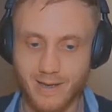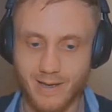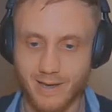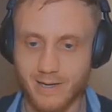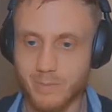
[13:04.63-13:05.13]

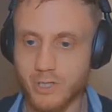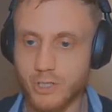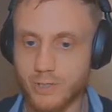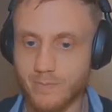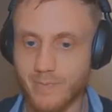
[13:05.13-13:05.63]
add
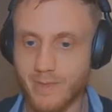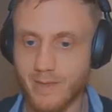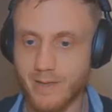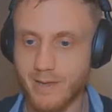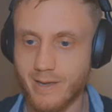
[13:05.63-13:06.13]
image,
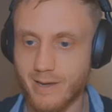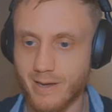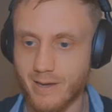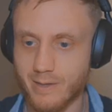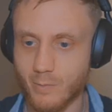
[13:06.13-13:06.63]

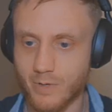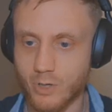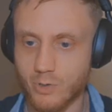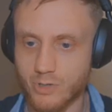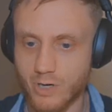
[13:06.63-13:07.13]
and then we're going to
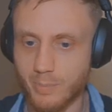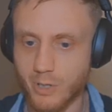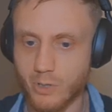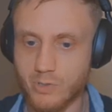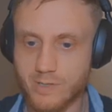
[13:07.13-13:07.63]
go into
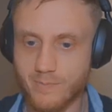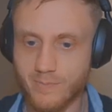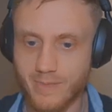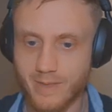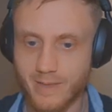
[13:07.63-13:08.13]
uploads.
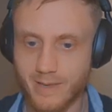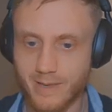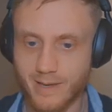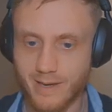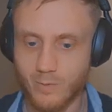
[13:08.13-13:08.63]

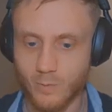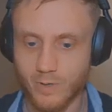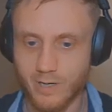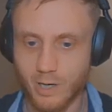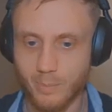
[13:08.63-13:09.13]
We're
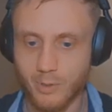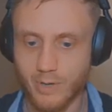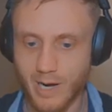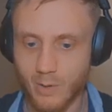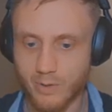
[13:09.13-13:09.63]
going to upload
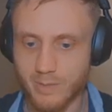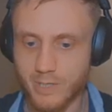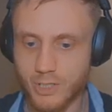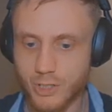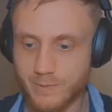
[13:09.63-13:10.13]
our
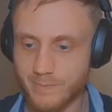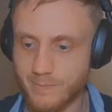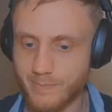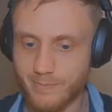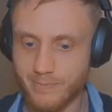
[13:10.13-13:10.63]
image.
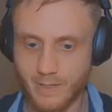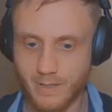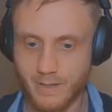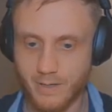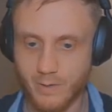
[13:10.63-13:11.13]

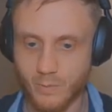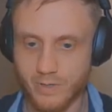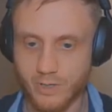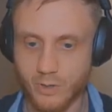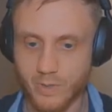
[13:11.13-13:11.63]
I'm
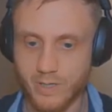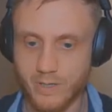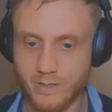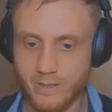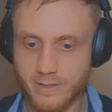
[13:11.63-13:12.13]
going to go
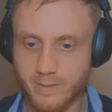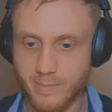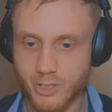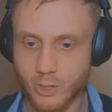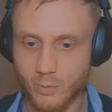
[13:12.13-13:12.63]
in,
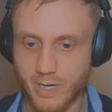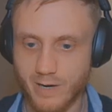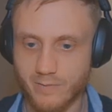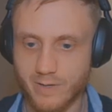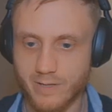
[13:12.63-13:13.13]
make sure we
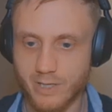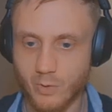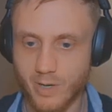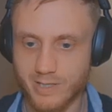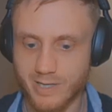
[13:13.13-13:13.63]
have the
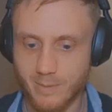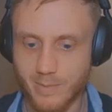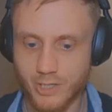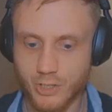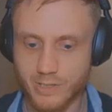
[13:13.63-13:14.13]
correct
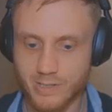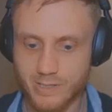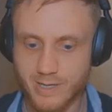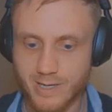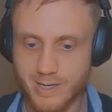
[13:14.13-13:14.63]

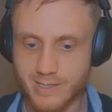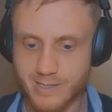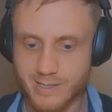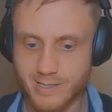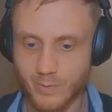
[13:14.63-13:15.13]
dimensions,
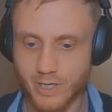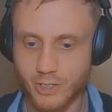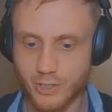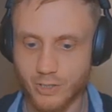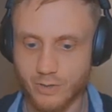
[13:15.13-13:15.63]
select
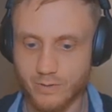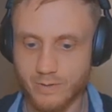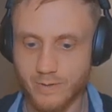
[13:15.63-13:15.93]
ratio,